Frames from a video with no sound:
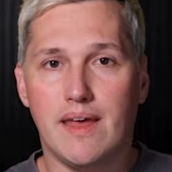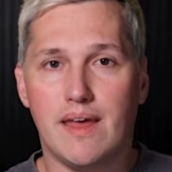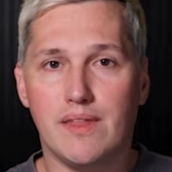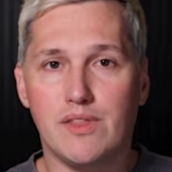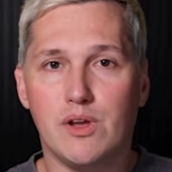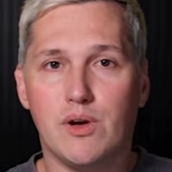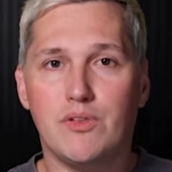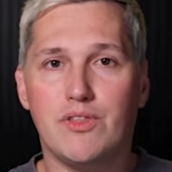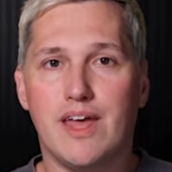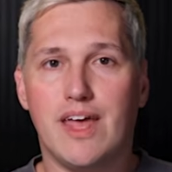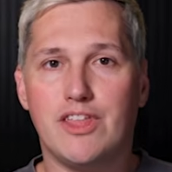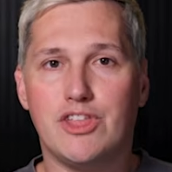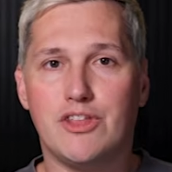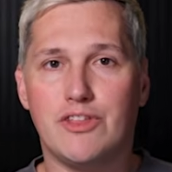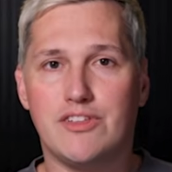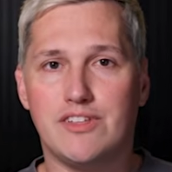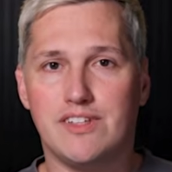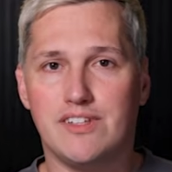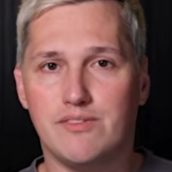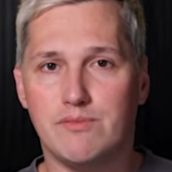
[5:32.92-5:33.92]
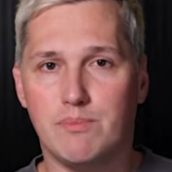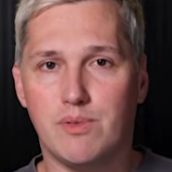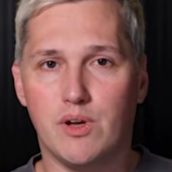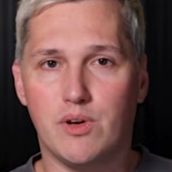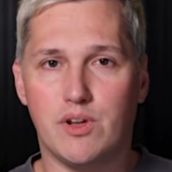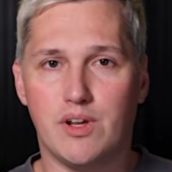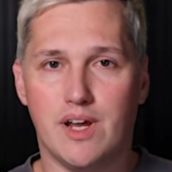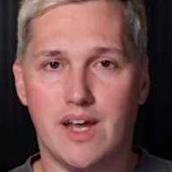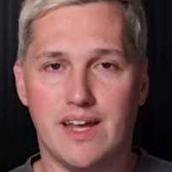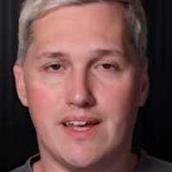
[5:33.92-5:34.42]
Those agencies bill
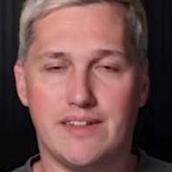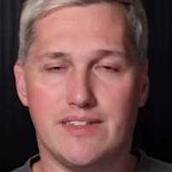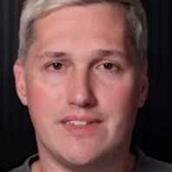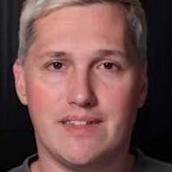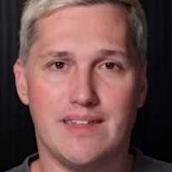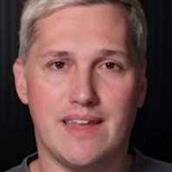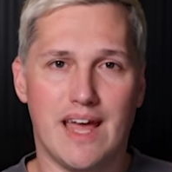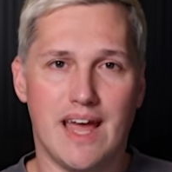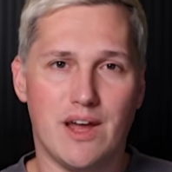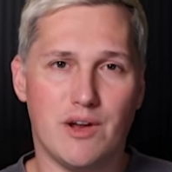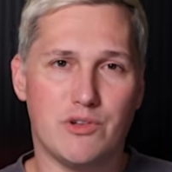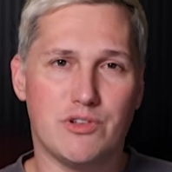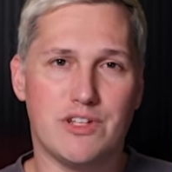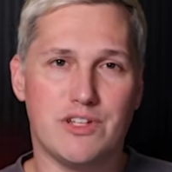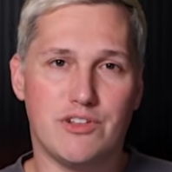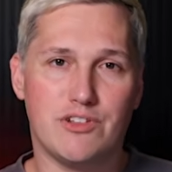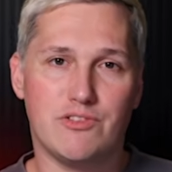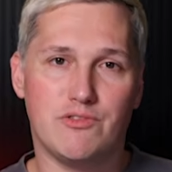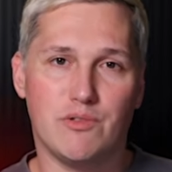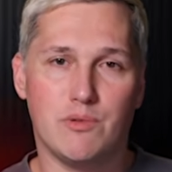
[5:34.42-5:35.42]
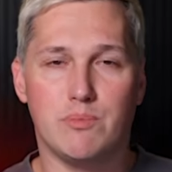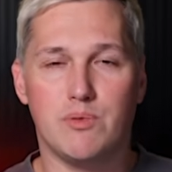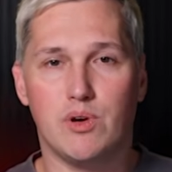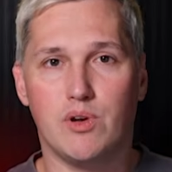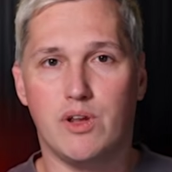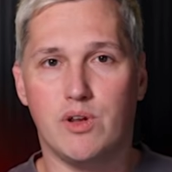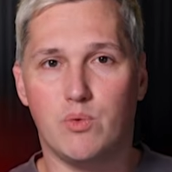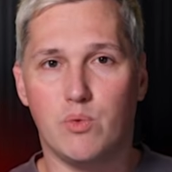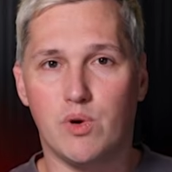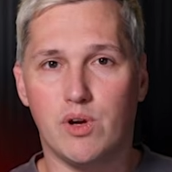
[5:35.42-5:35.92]
clients thousands for
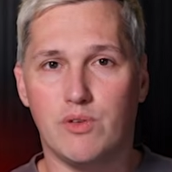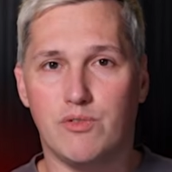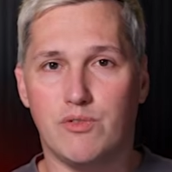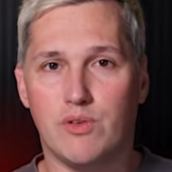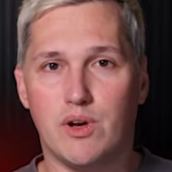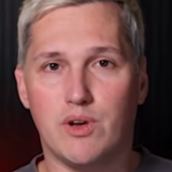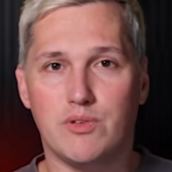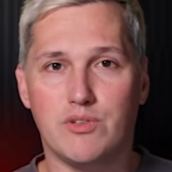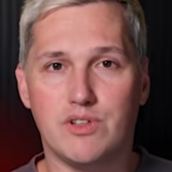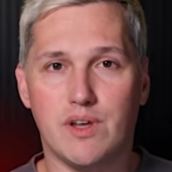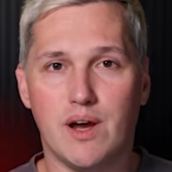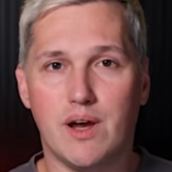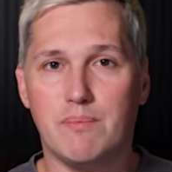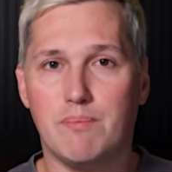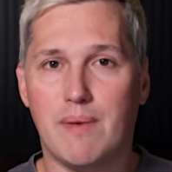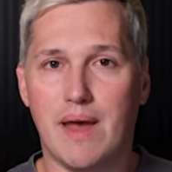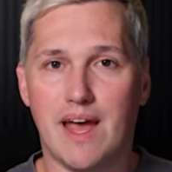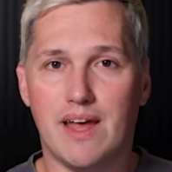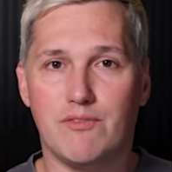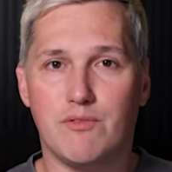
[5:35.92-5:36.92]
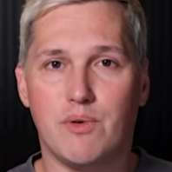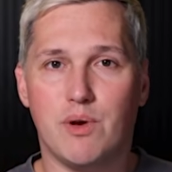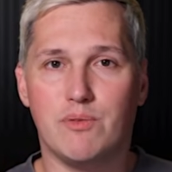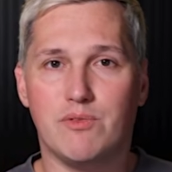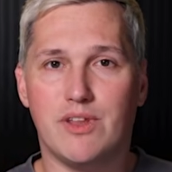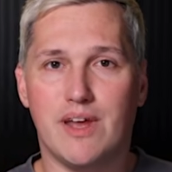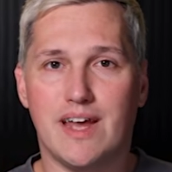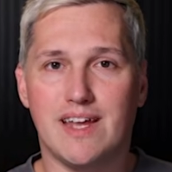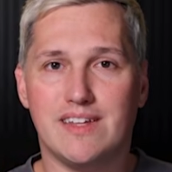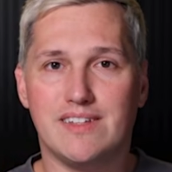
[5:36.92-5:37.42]
building workflows on
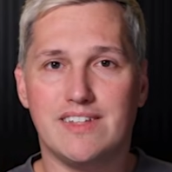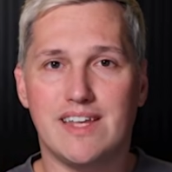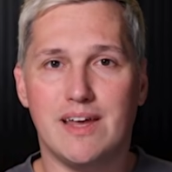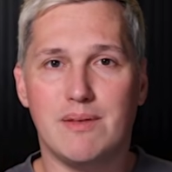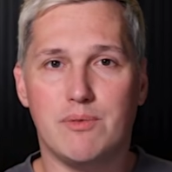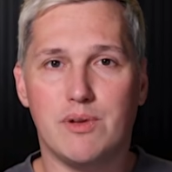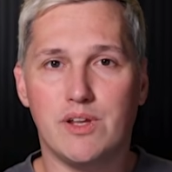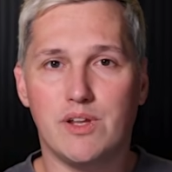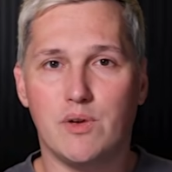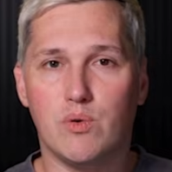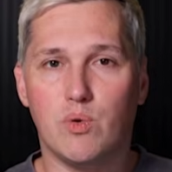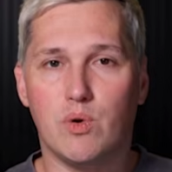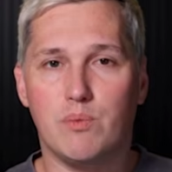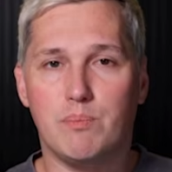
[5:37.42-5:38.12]
platforms like Zapier or